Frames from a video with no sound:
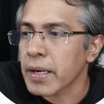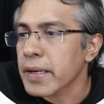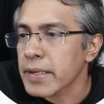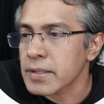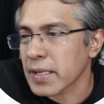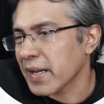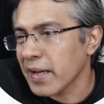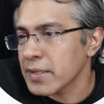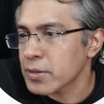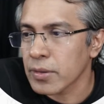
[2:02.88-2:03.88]
against
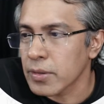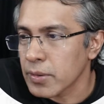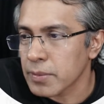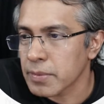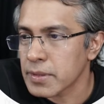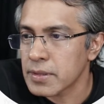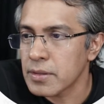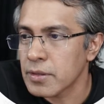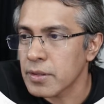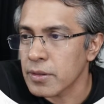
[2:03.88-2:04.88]
sidelines, although
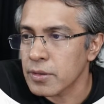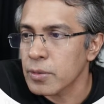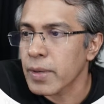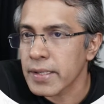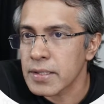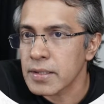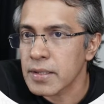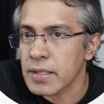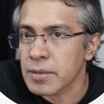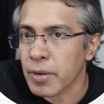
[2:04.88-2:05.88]
2 knight
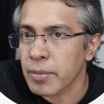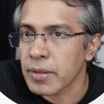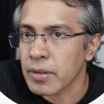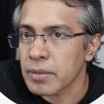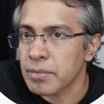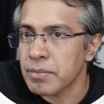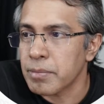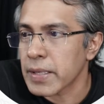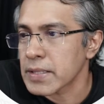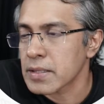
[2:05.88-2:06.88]
c3 is probably not the
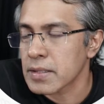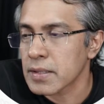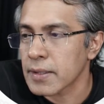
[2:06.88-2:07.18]
best